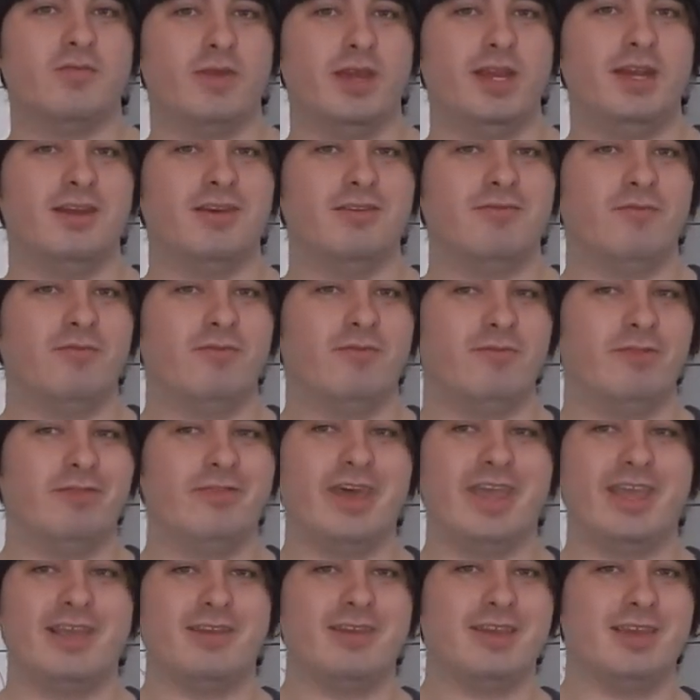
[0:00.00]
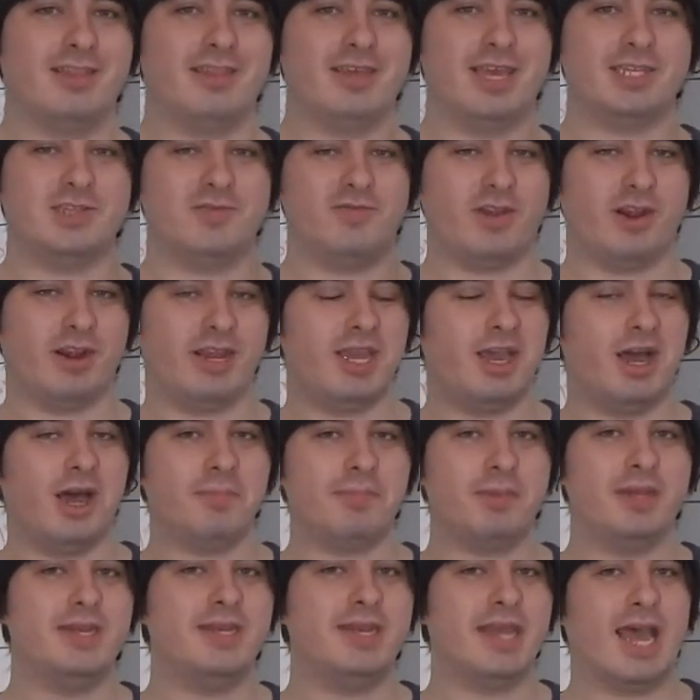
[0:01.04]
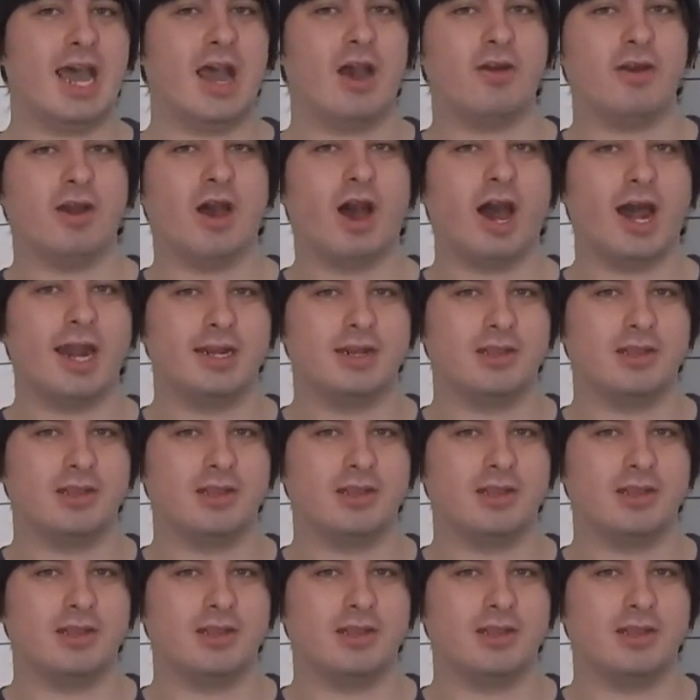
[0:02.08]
We know, like, it's very up and down, hot